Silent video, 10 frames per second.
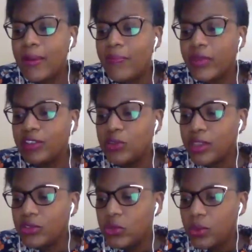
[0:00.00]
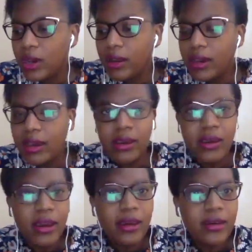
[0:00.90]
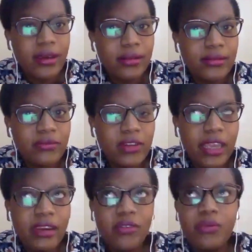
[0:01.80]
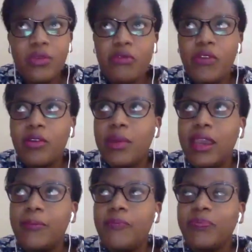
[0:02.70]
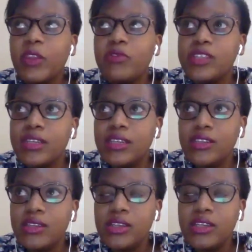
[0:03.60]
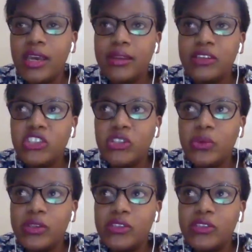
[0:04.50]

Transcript: I was talking to a lady, a friend of mine recently, and she